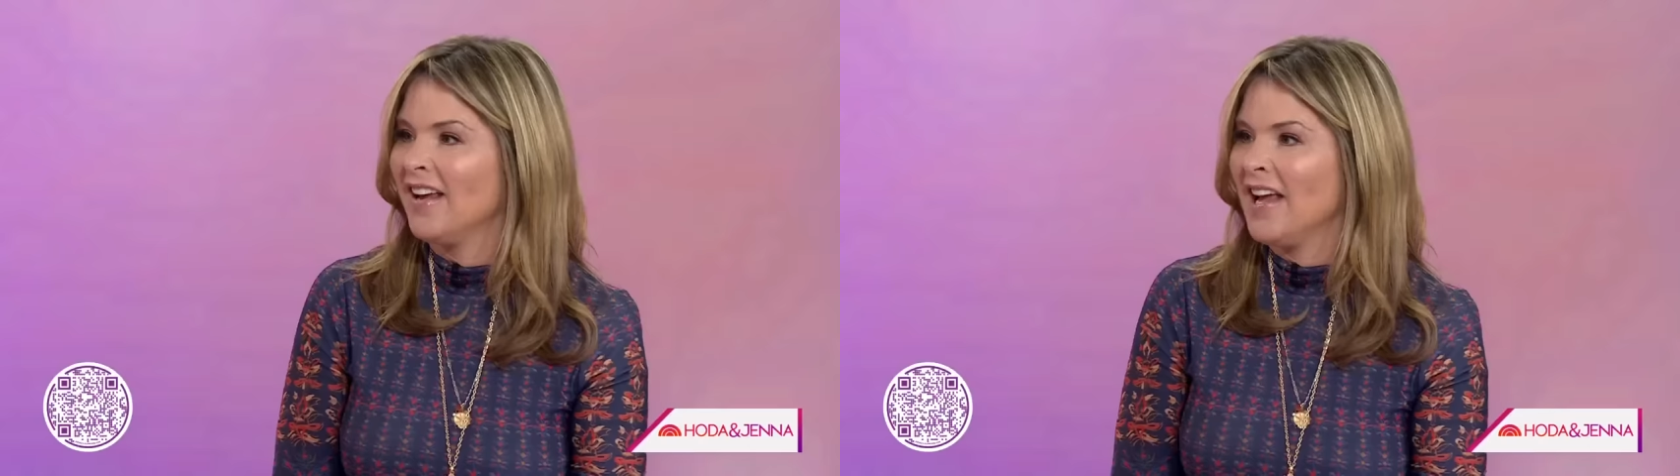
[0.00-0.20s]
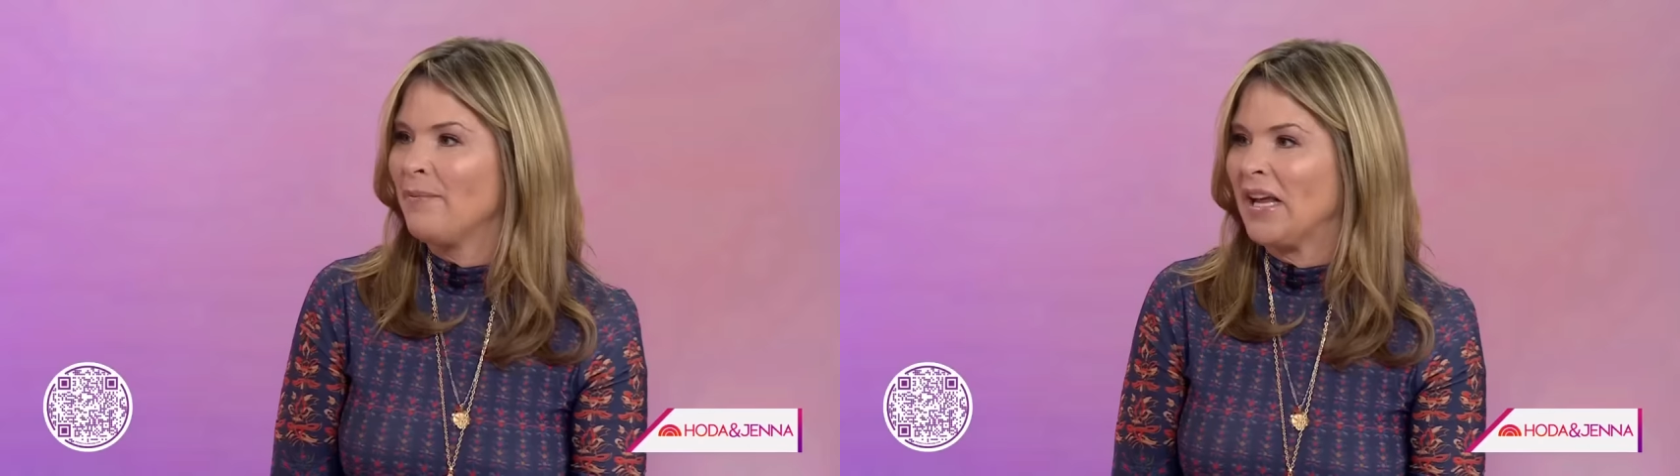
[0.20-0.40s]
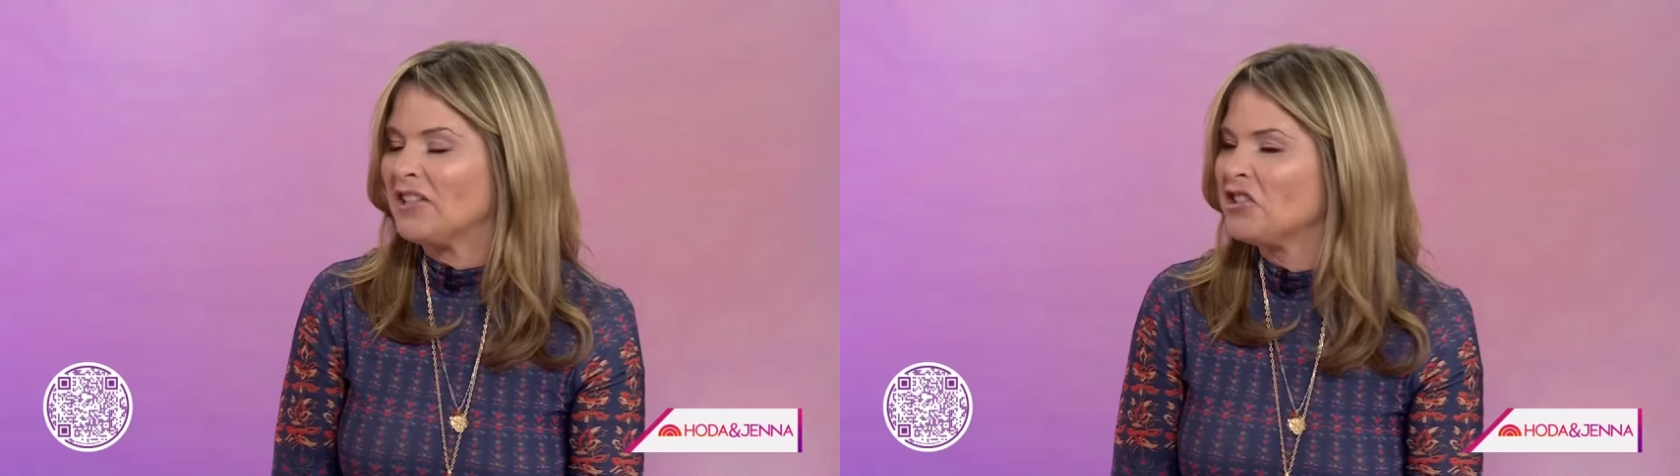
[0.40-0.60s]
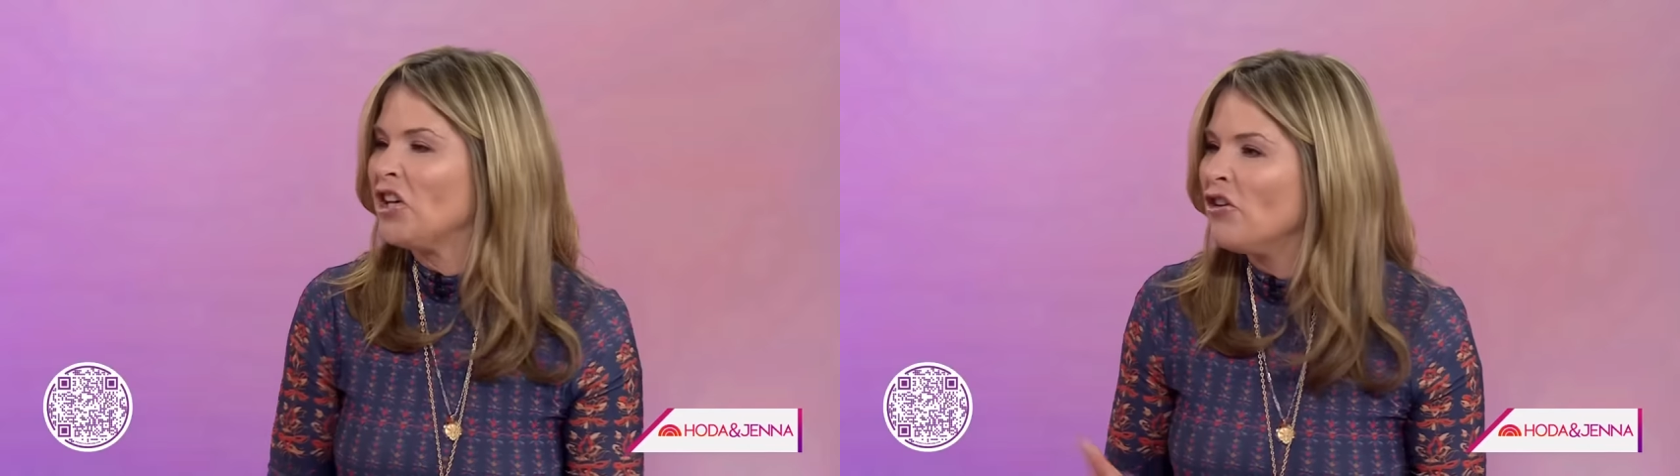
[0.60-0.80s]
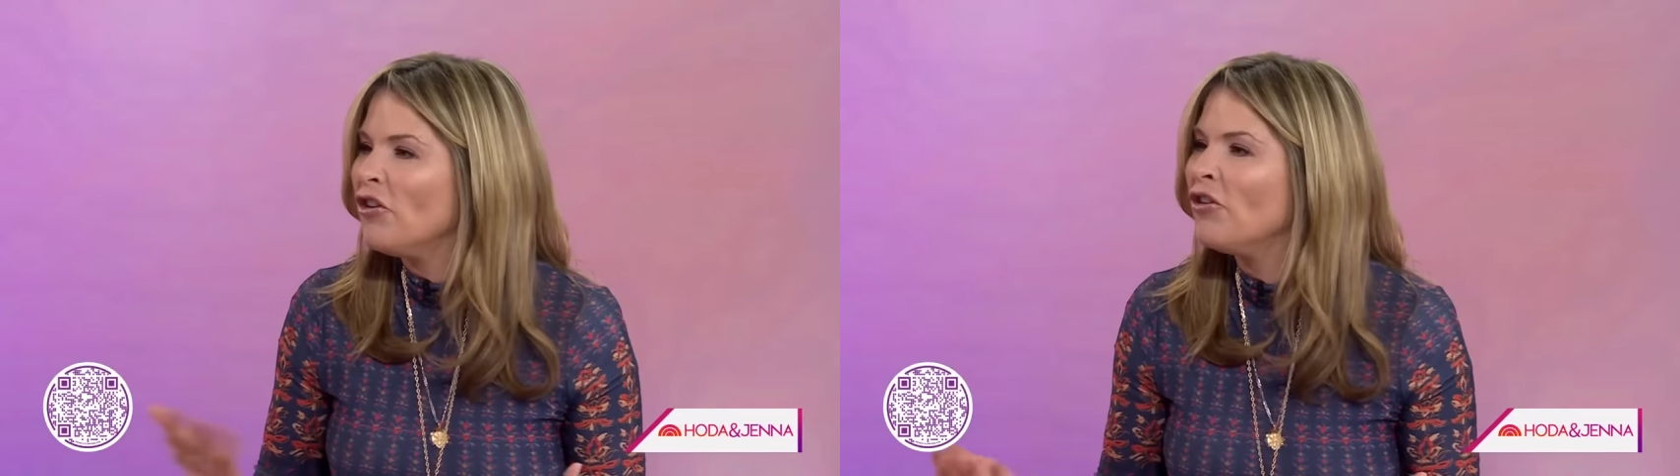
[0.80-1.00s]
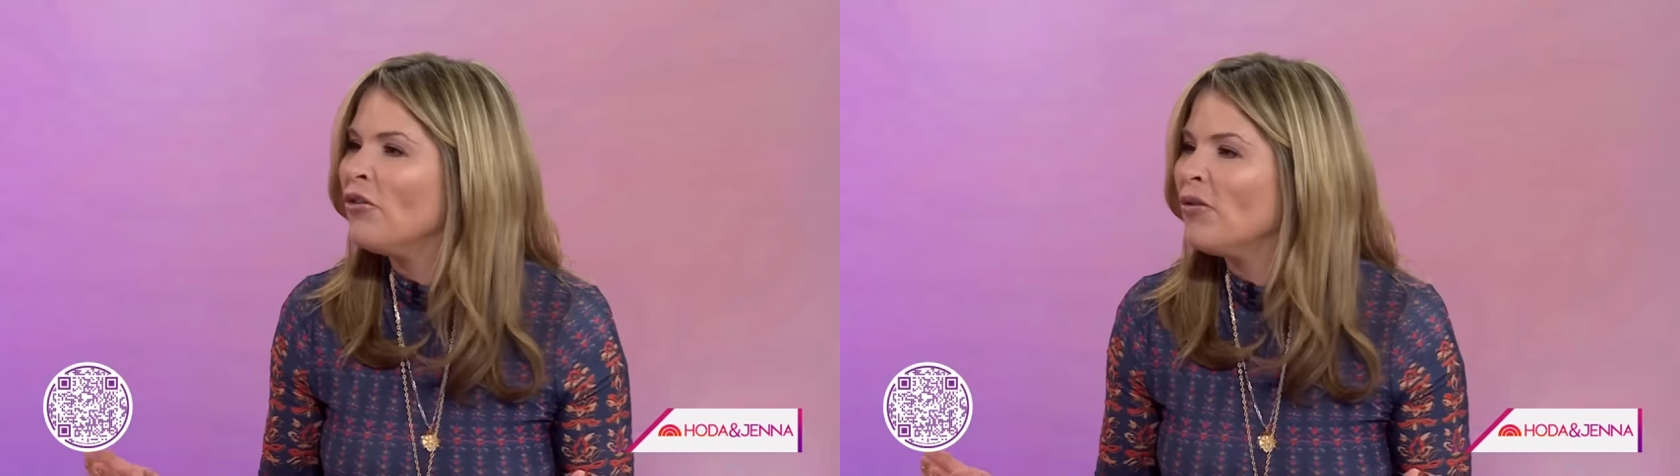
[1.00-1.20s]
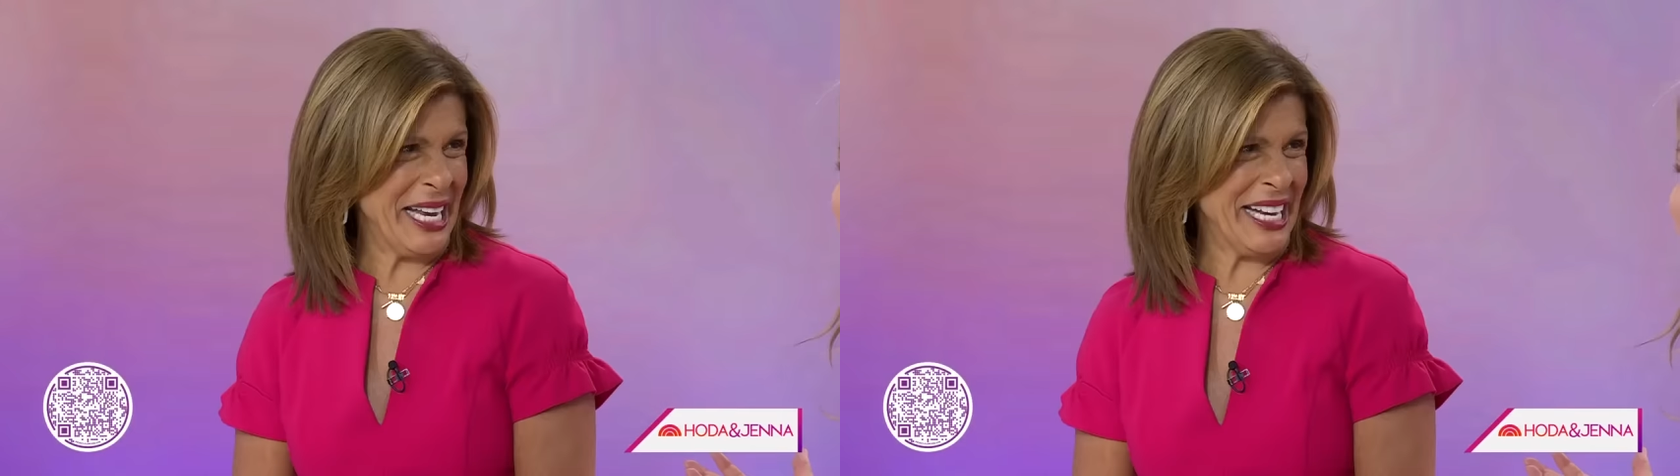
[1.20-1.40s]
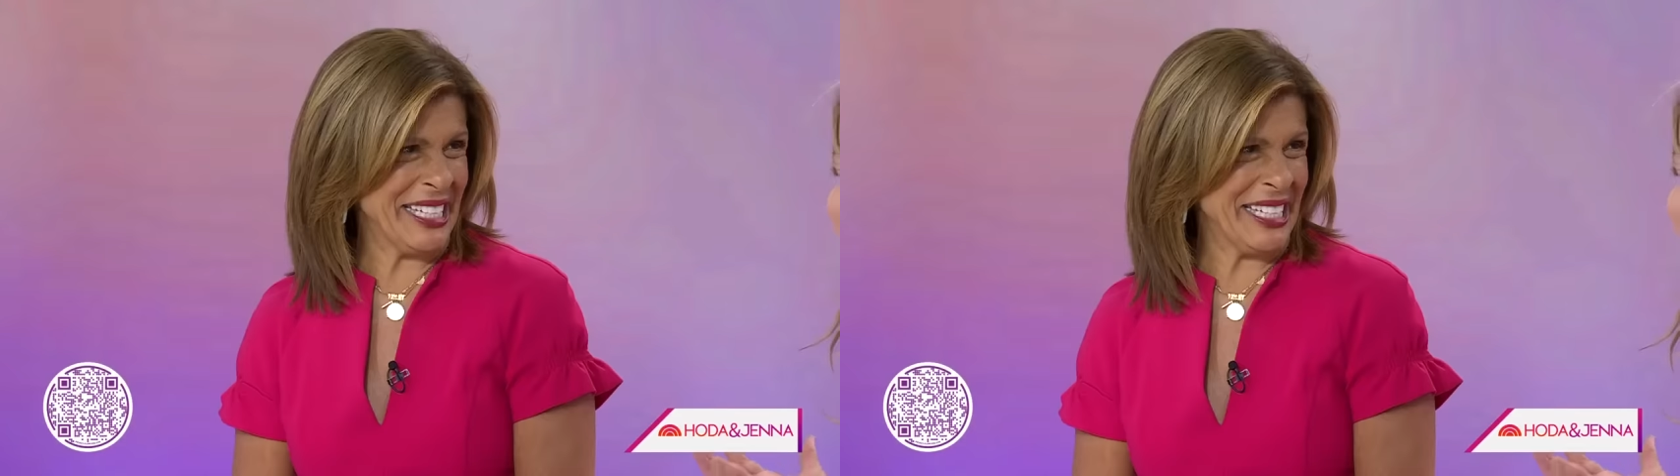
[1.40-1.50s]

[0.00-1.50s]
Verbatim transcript: you because and your sister knew, holding hands.